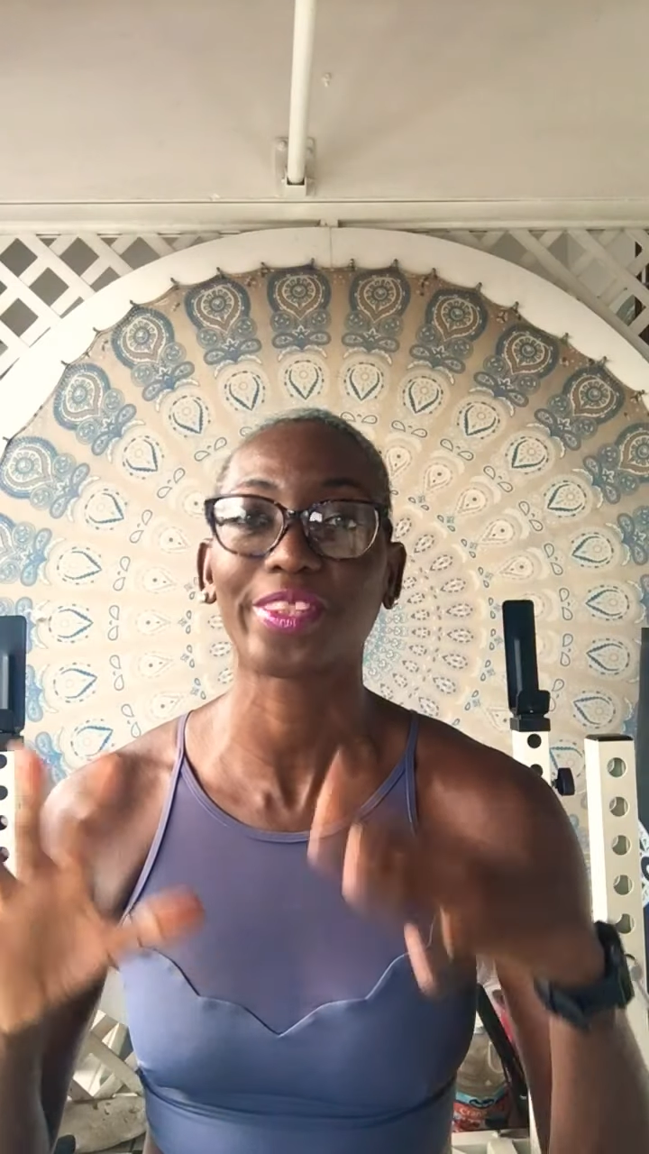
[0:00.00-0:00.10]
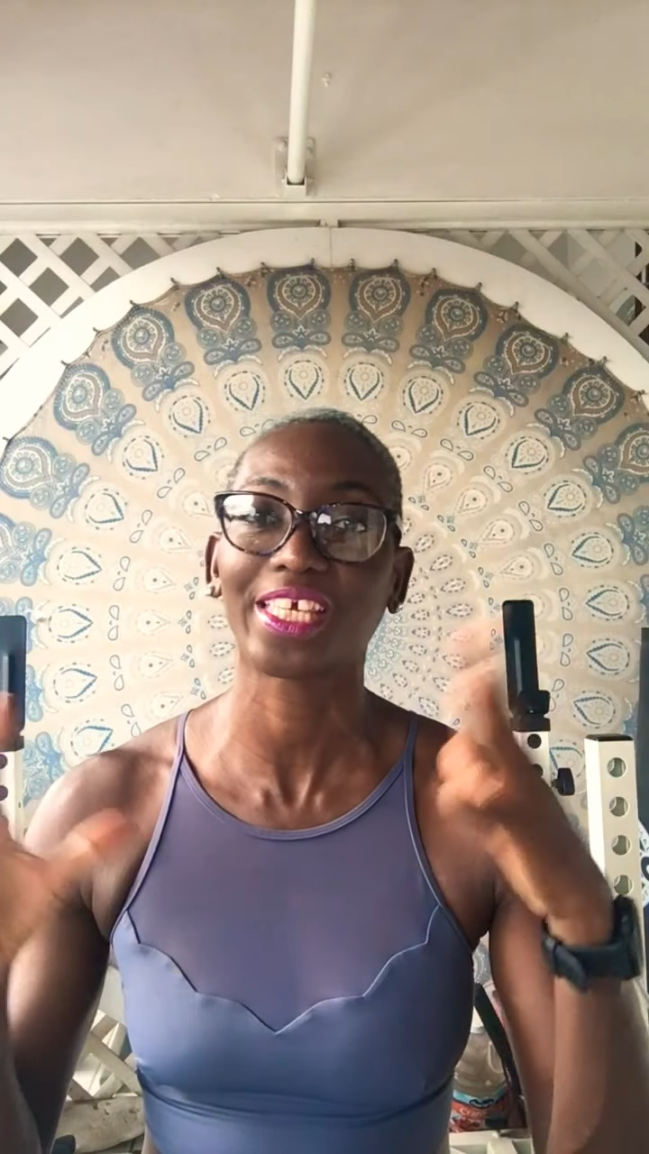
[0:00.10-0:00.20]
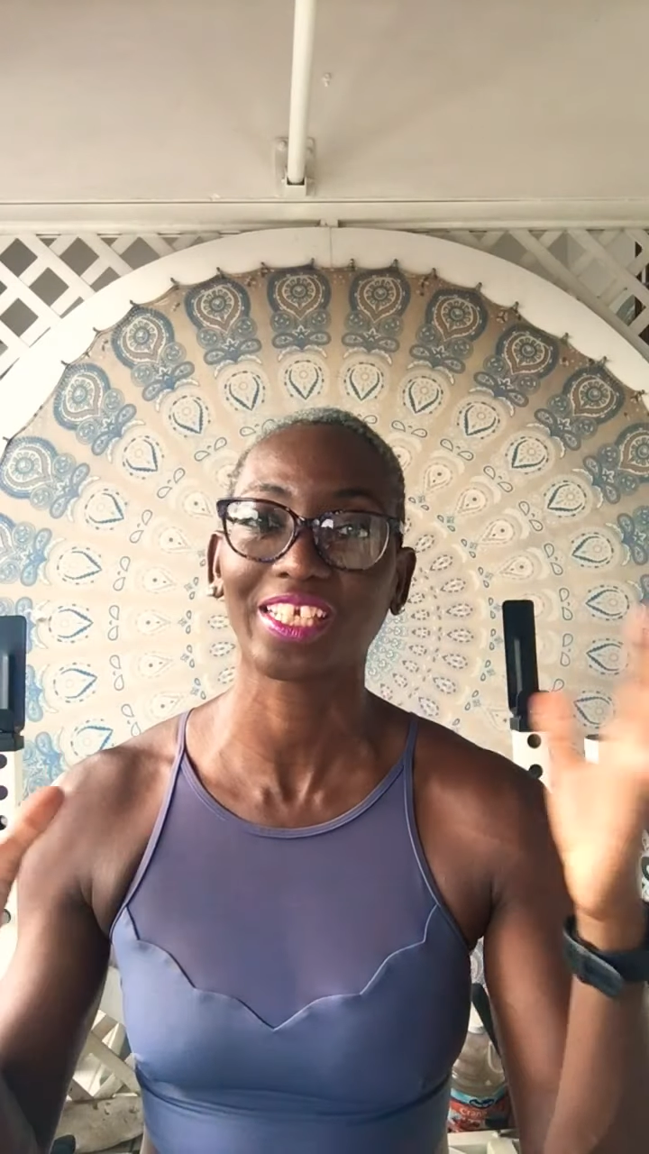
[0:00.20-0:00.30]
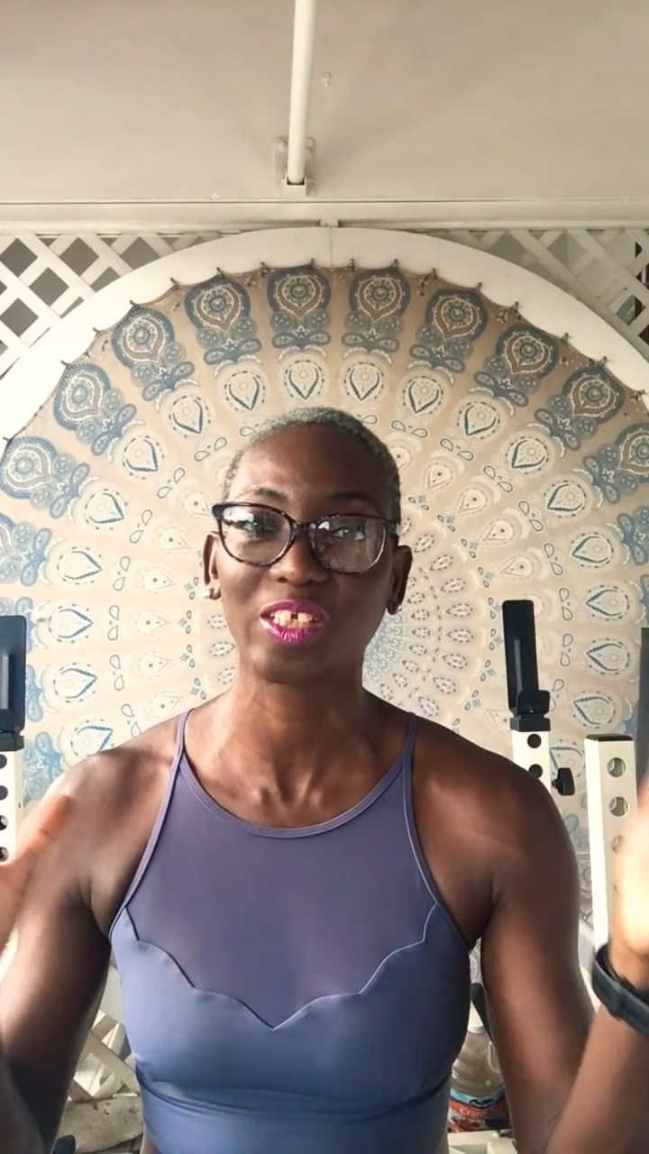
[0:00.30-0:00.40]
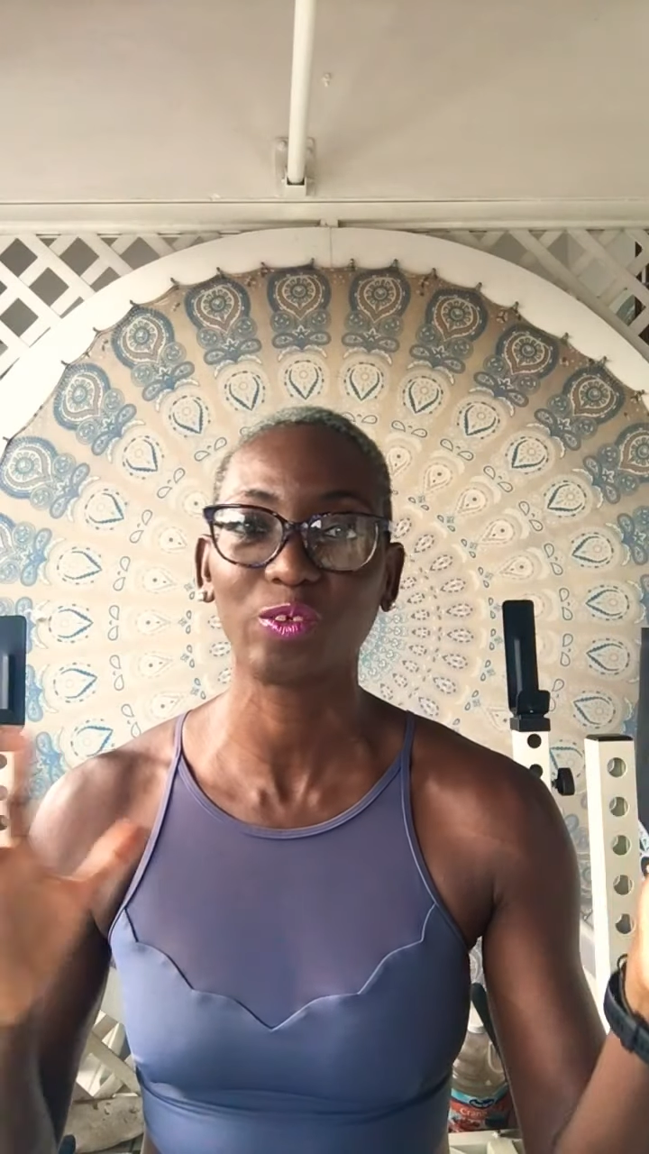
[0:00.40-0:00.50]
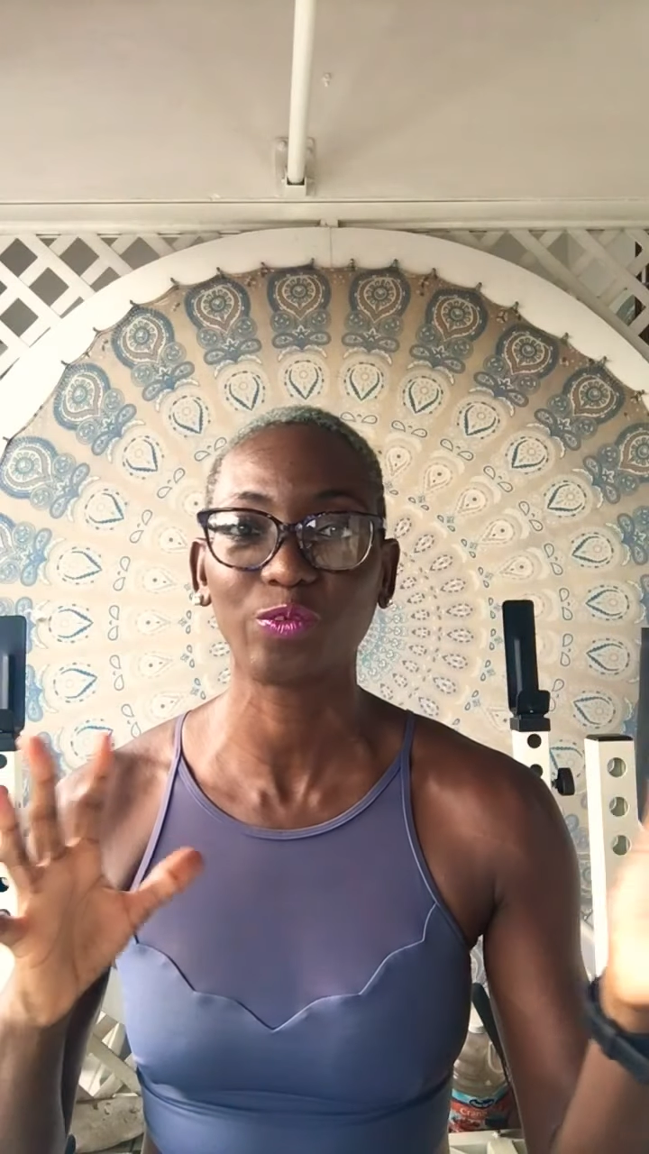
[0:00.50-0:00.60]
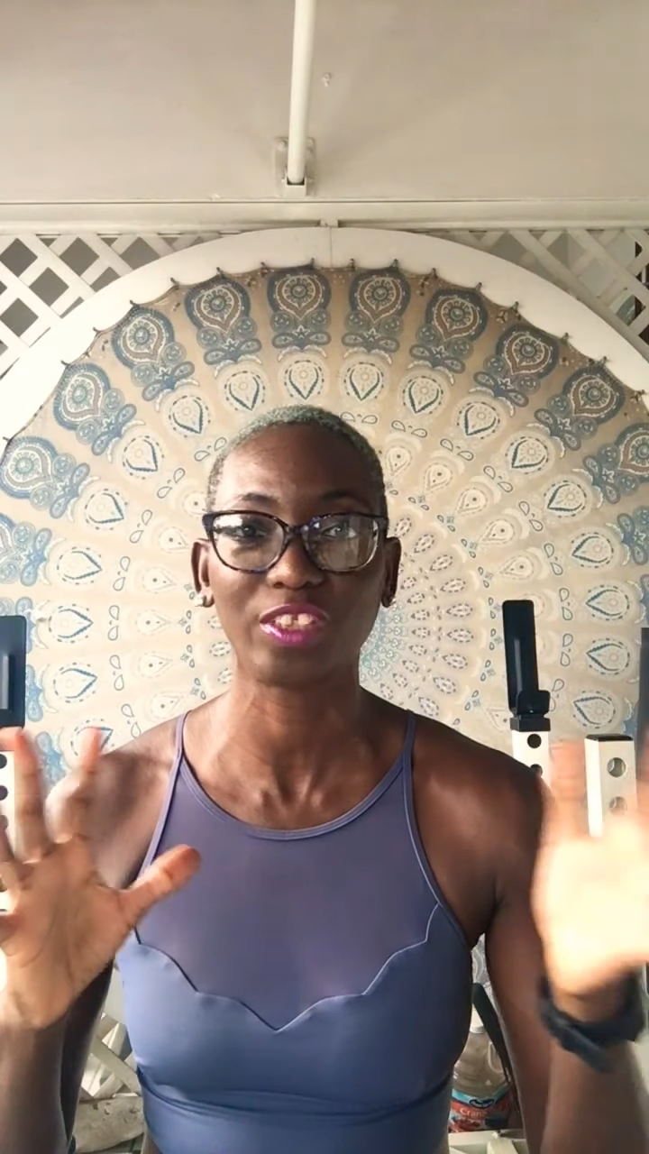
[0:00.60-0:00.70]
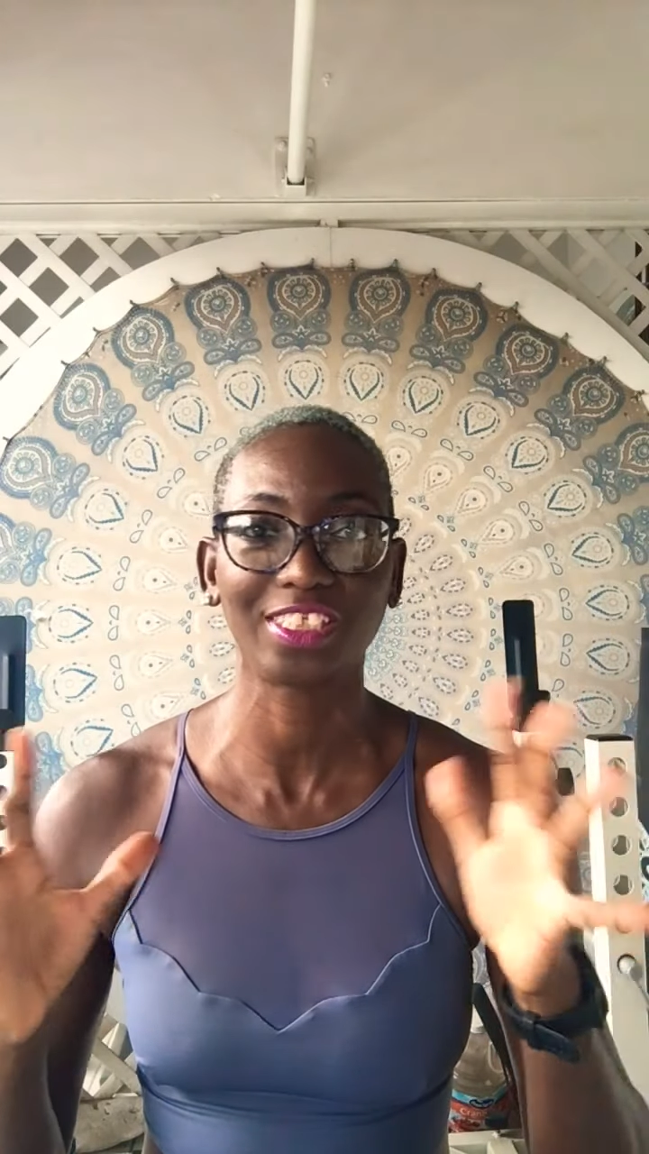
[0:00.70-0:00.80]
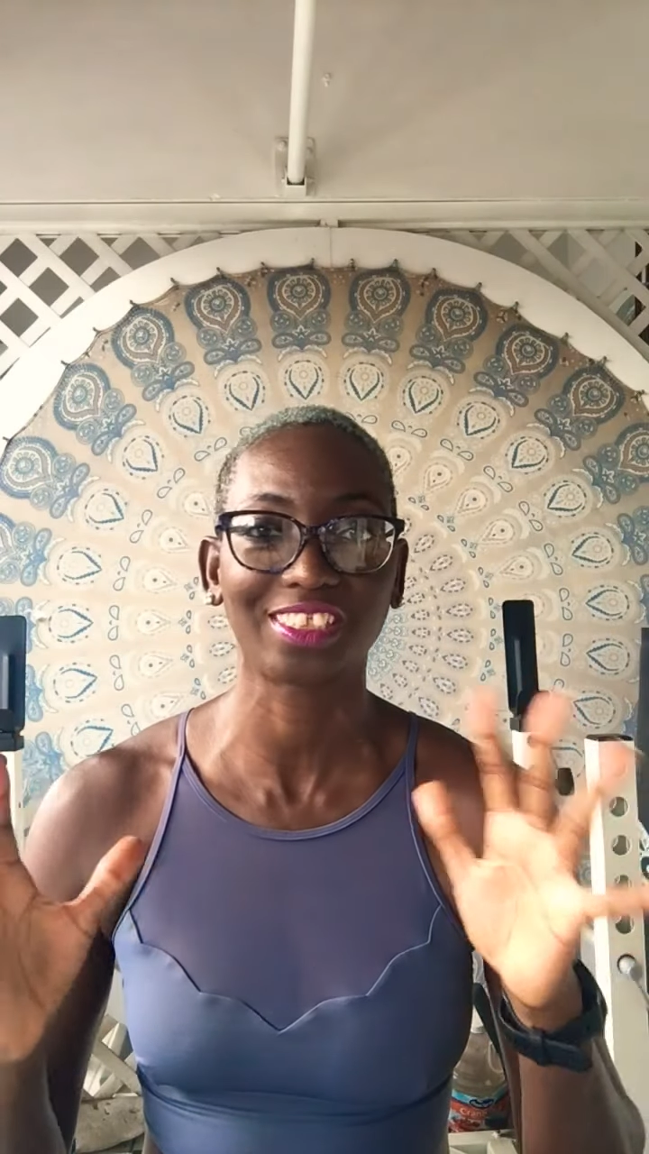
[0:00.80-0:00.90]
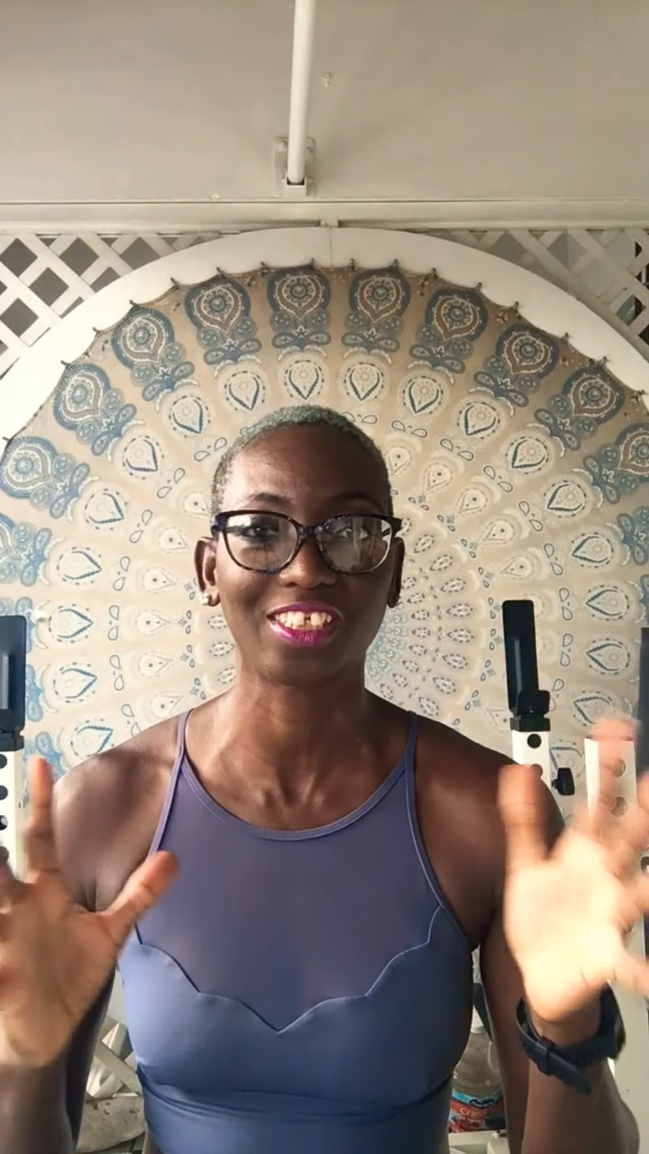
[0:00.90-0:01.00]
Thank you for
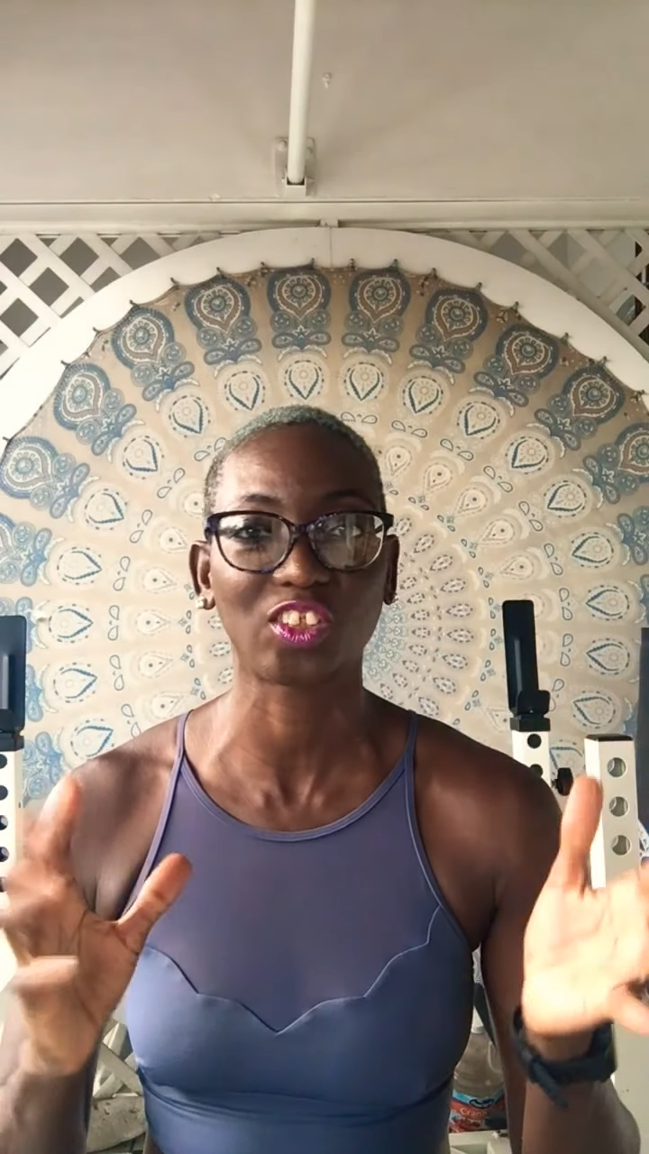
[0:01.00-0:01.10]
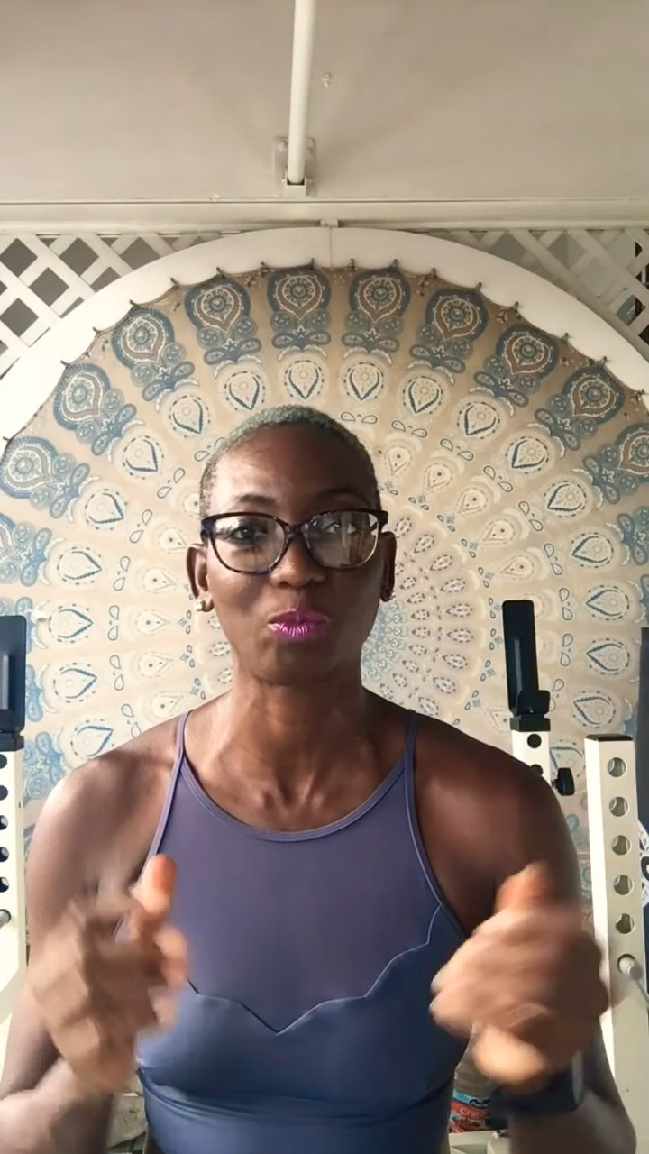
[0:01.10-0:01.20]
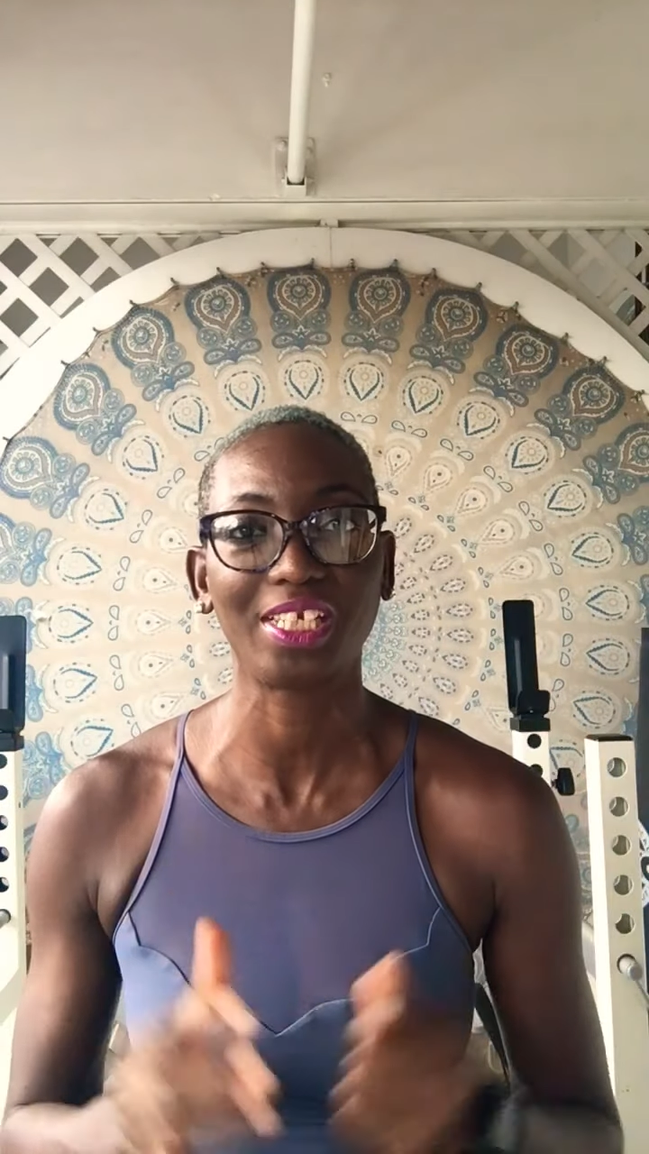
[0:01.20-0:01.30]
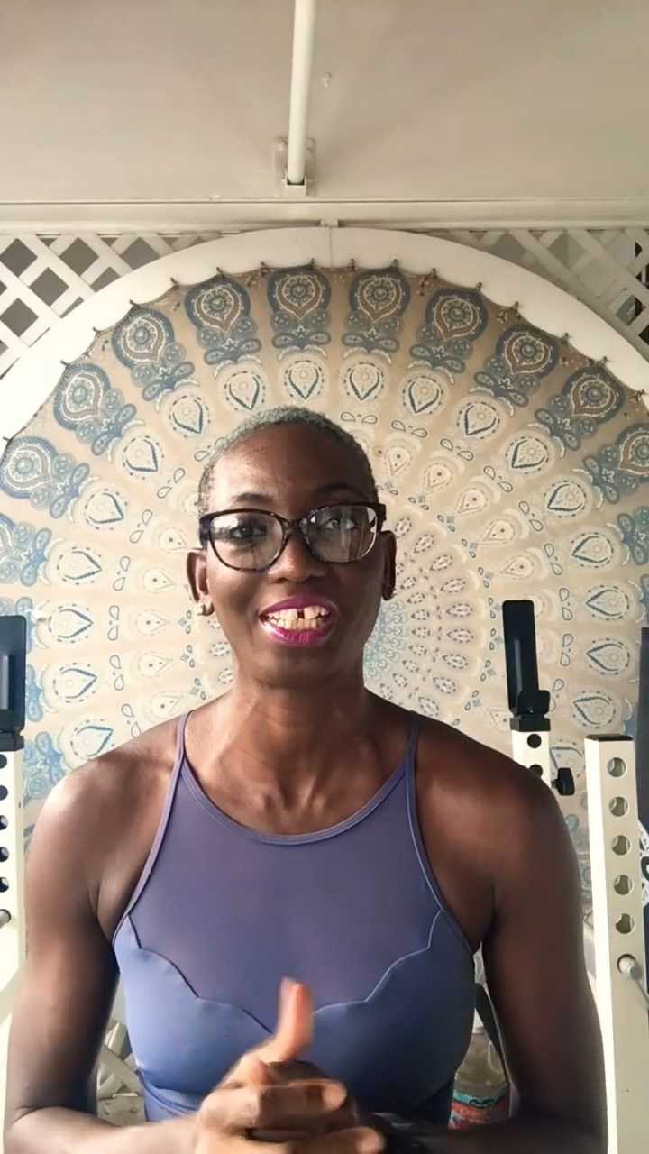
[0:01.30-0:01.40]
the discussion we